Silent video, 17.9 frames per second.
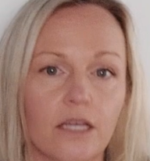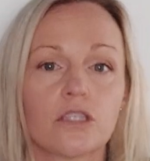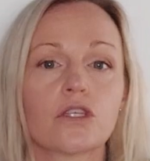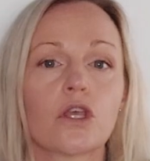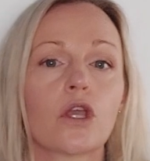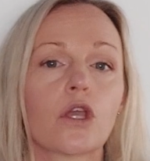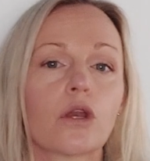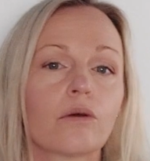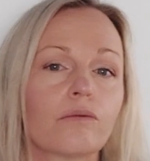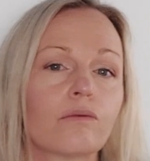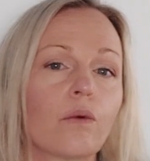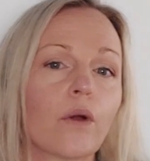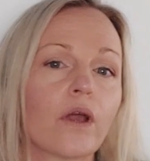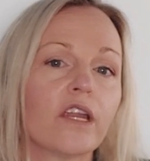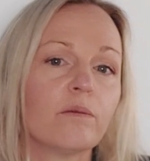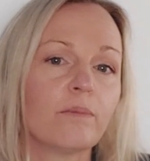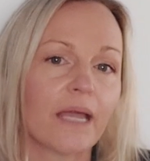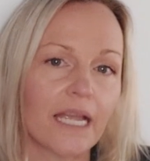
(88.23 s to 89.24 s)
so you can
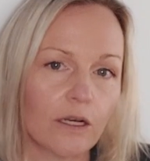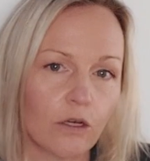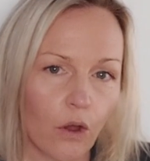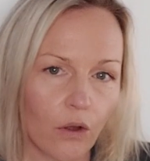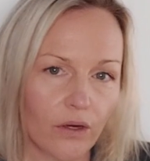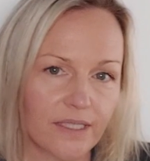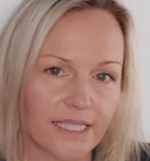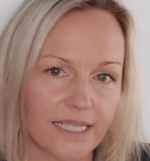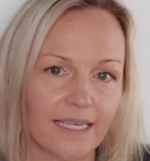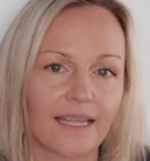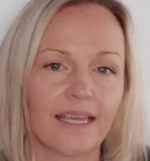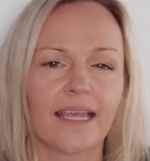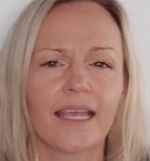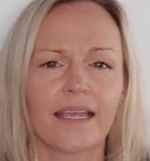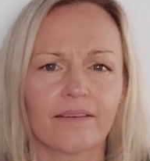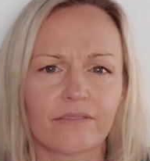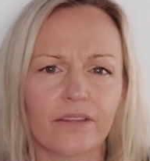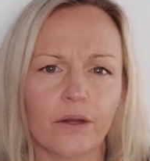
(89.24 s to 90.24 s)
avoid being locked in
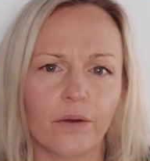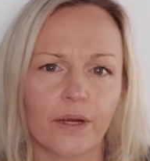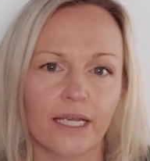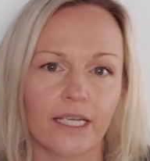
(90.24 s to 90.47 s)
if there are